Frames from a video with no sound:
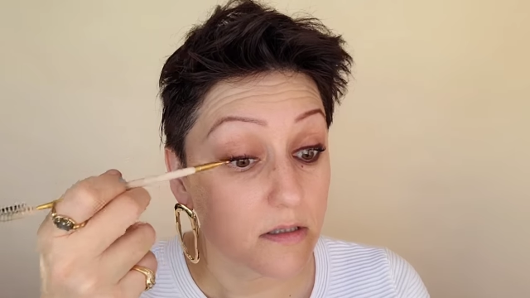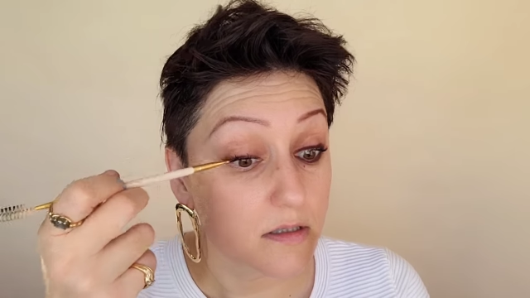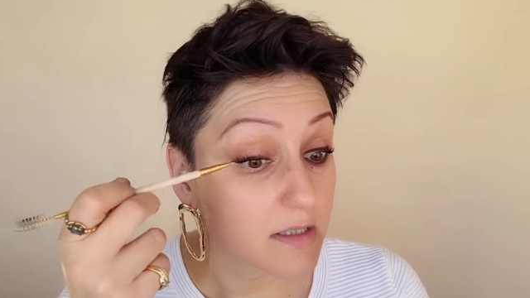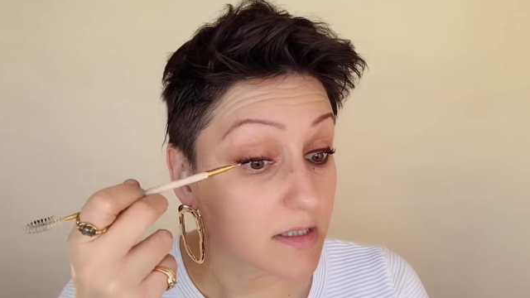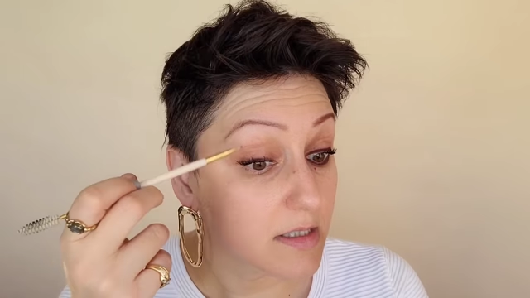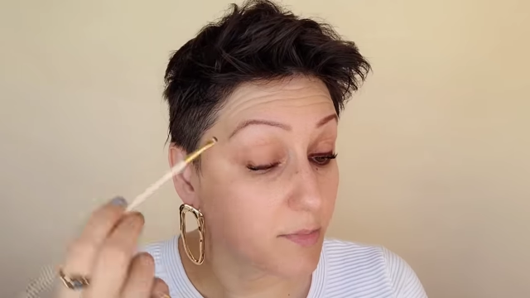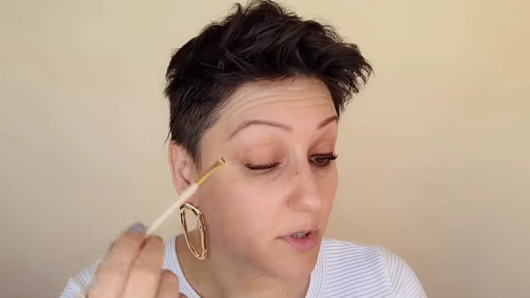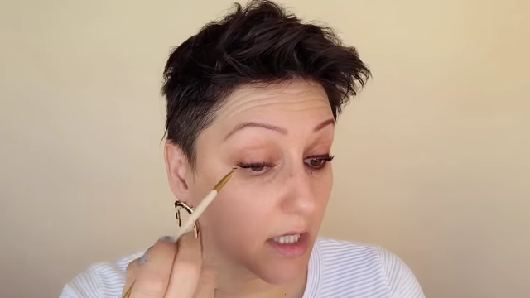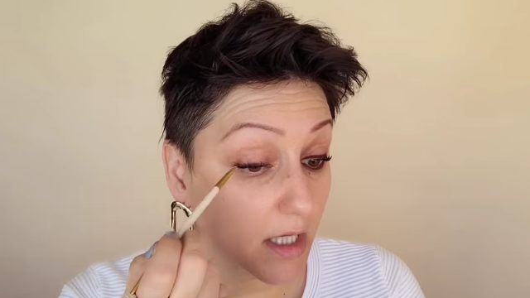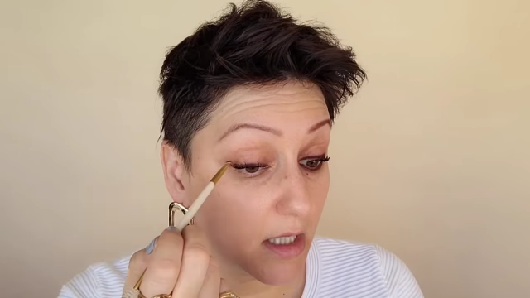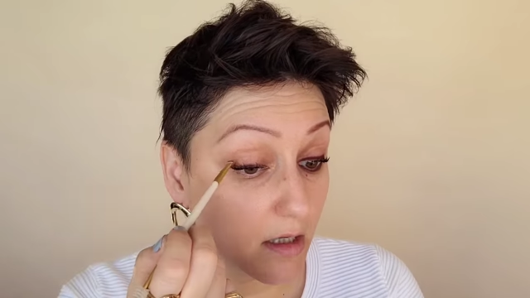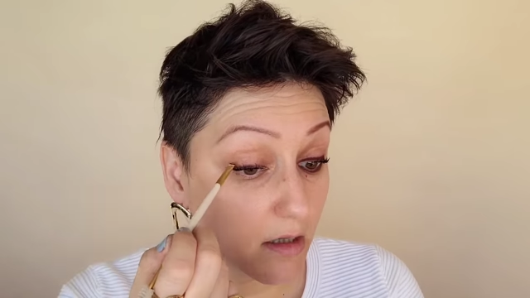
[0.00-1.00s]

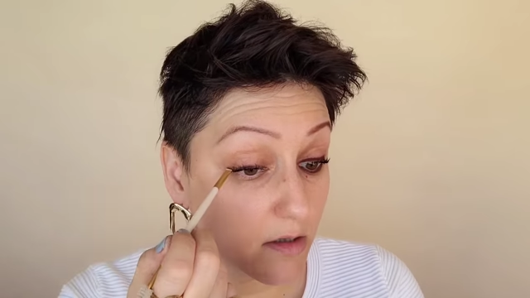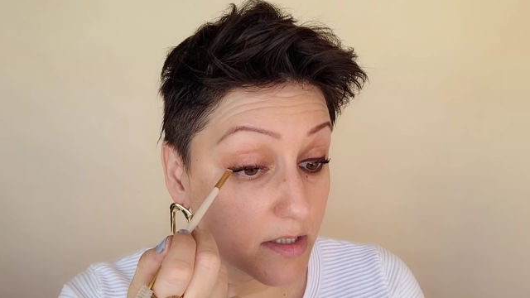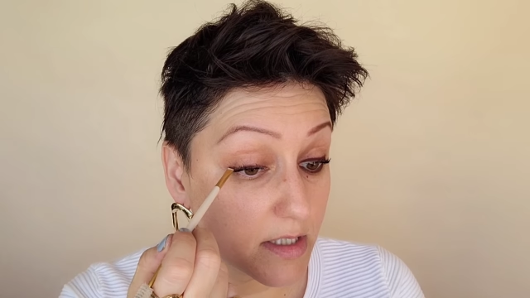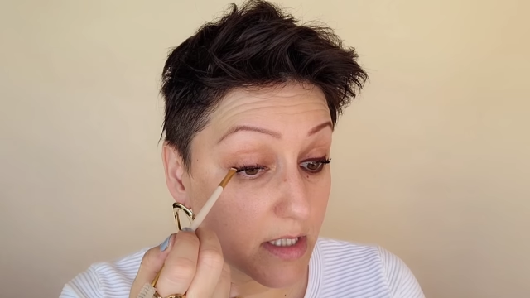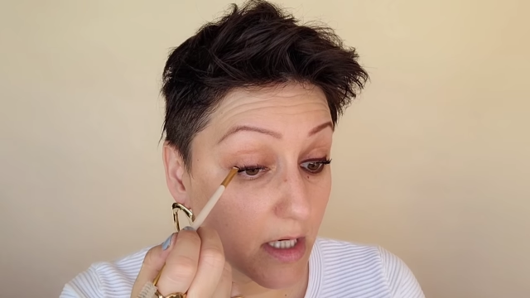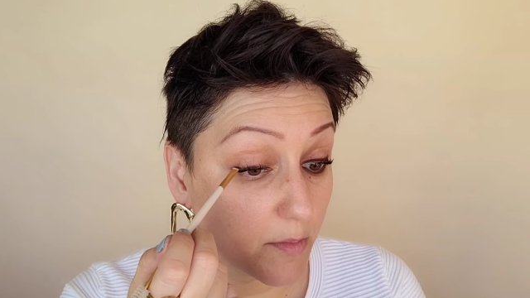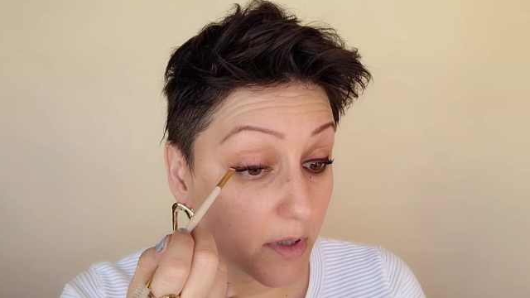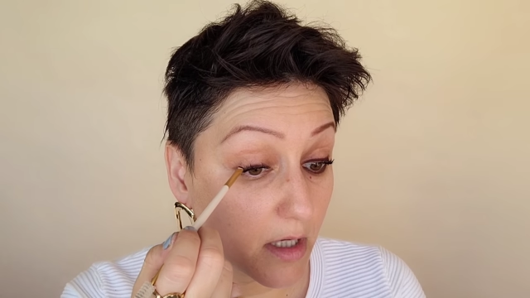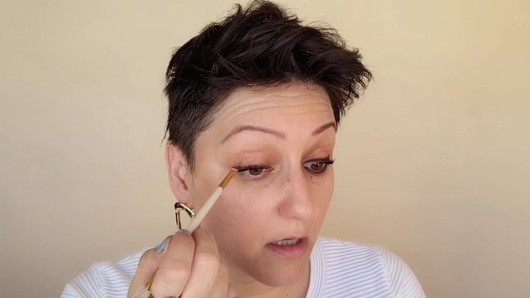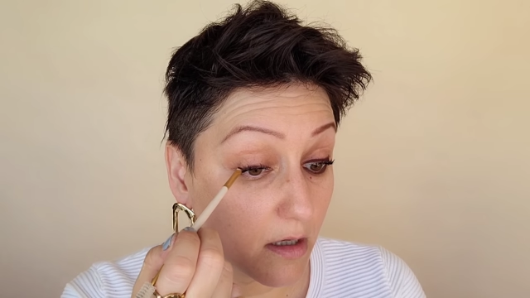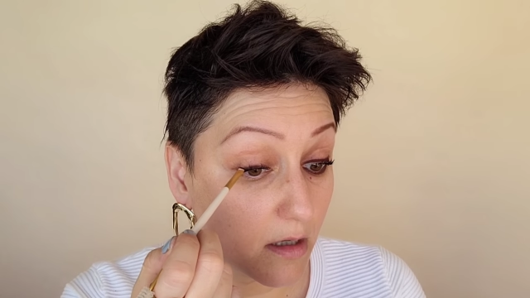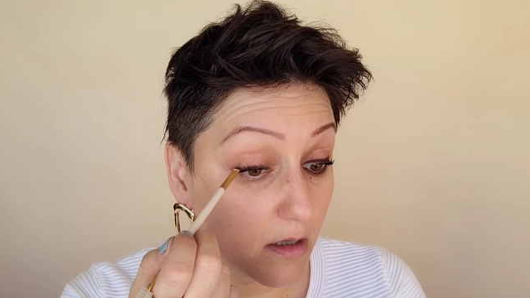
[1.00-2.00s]
stippling it or stamping
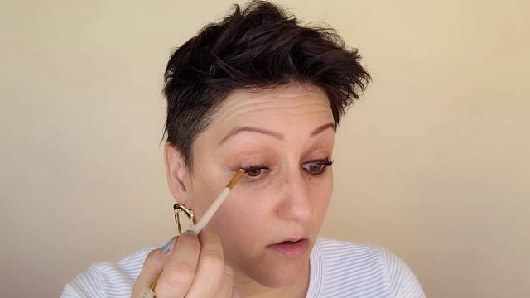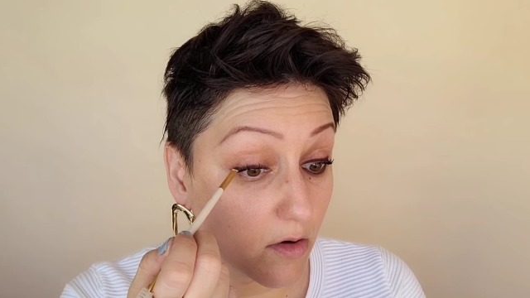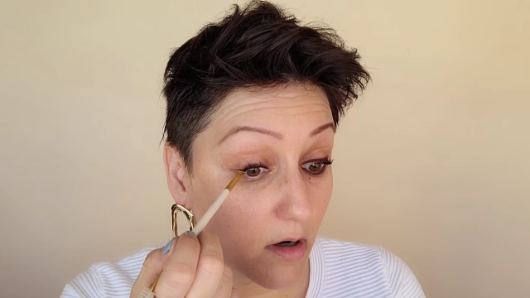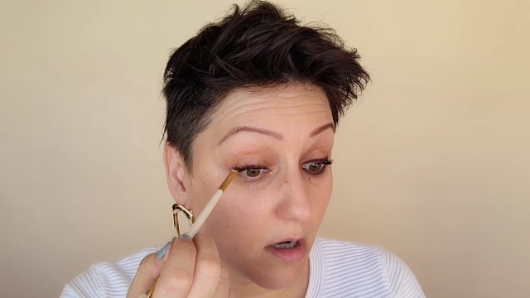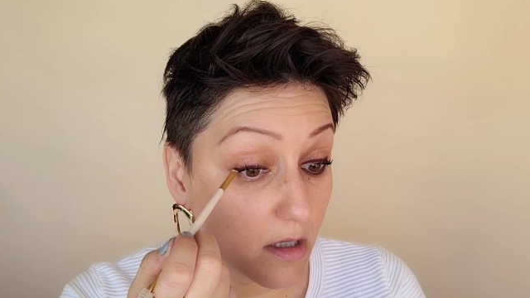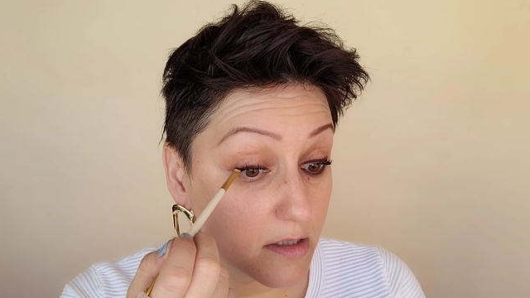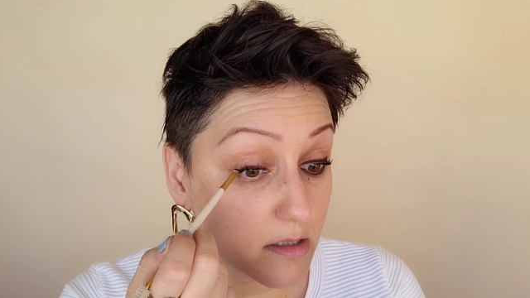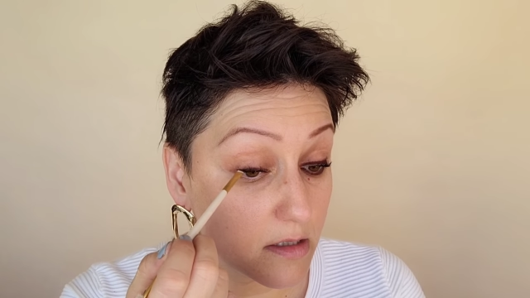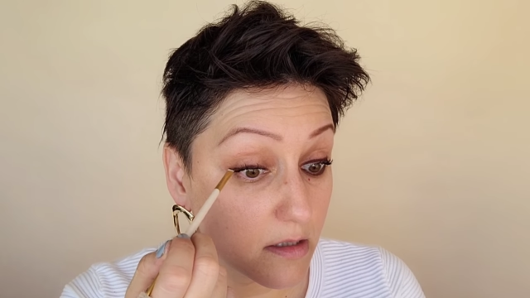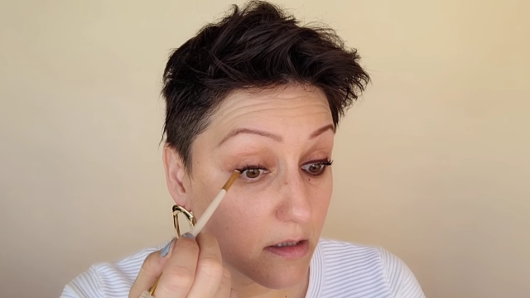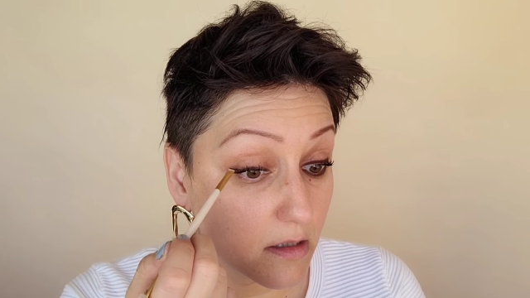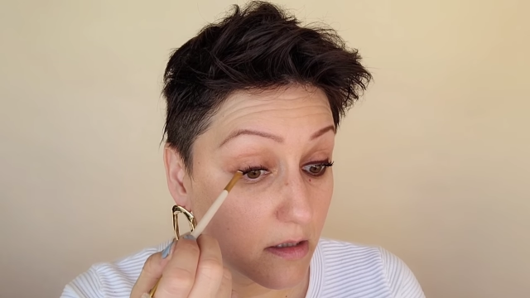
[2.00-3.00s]
it
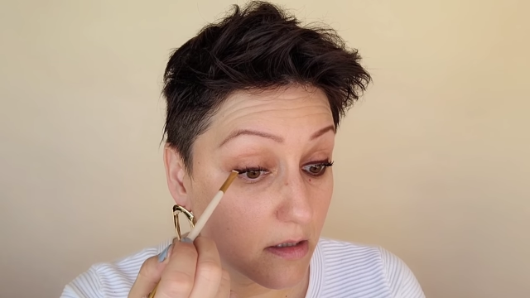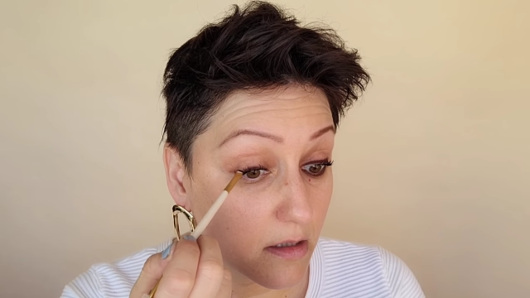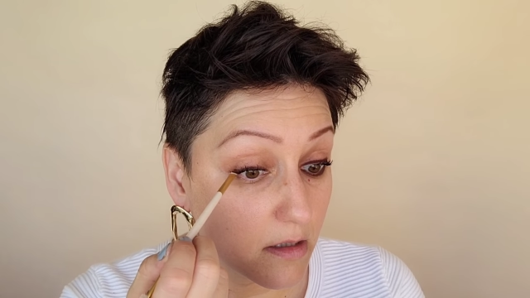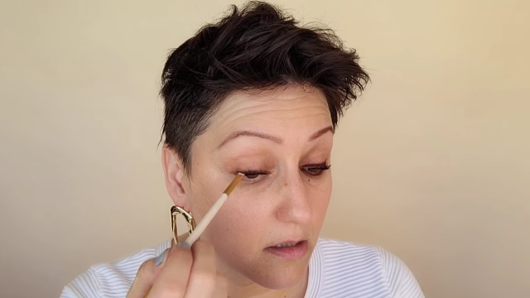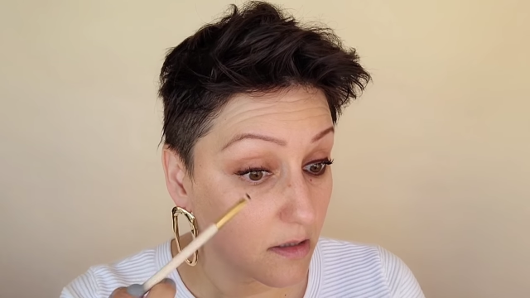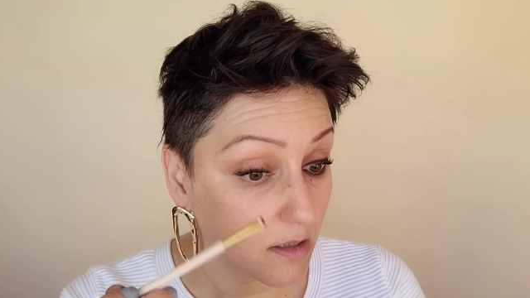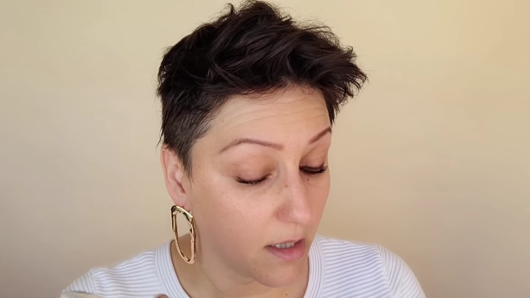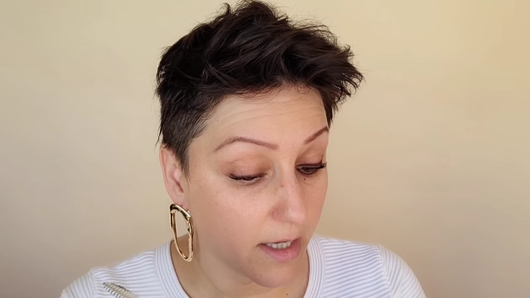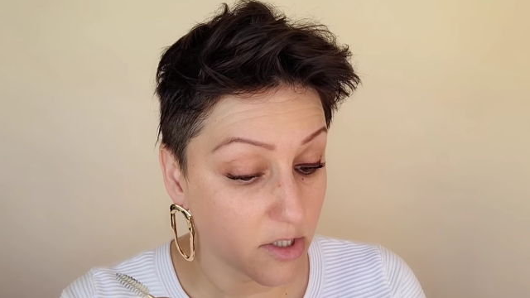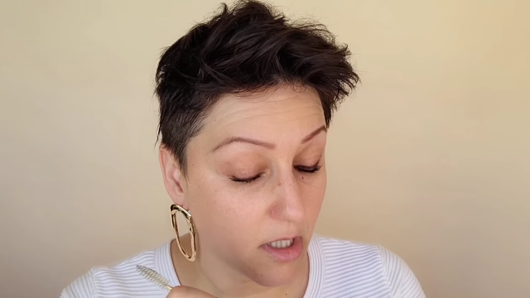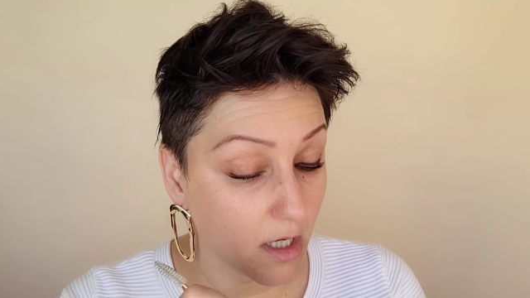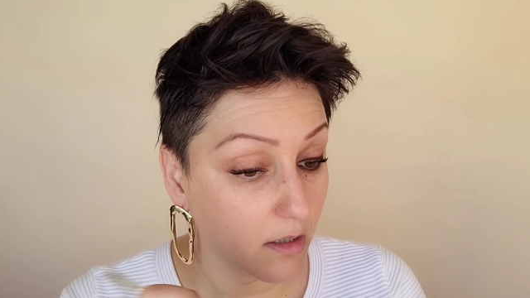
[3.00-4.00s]
across the
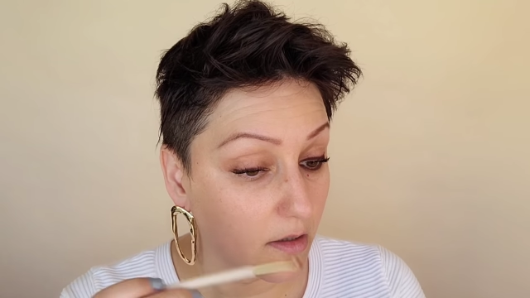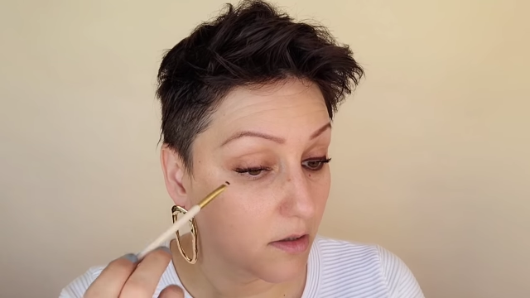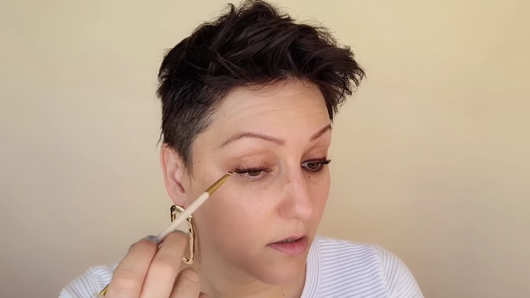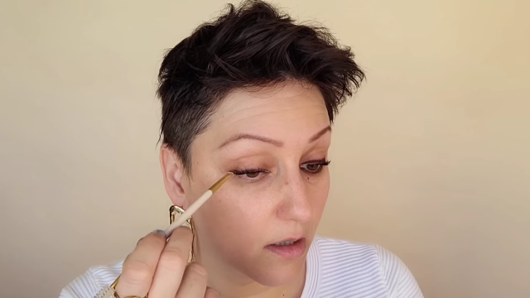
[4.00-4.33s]
lash line.